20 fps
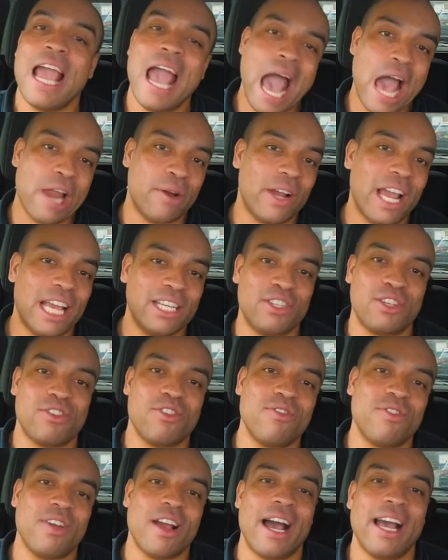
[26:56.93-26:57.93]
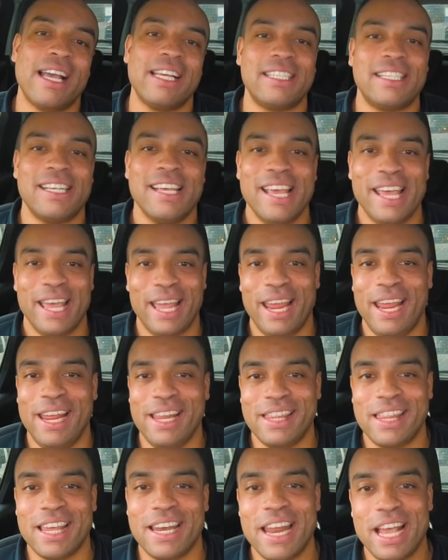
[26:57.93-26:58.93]
and I'll catch you guys in
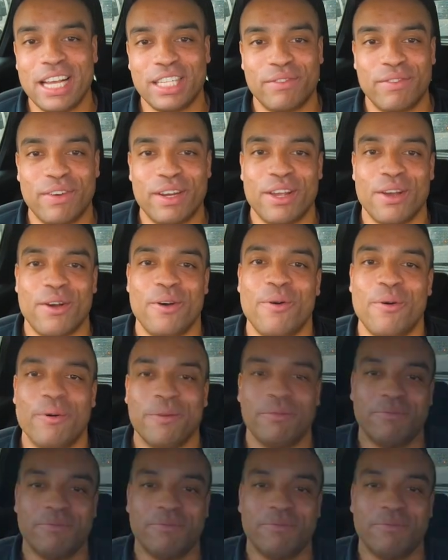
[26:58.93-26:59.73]
the next video.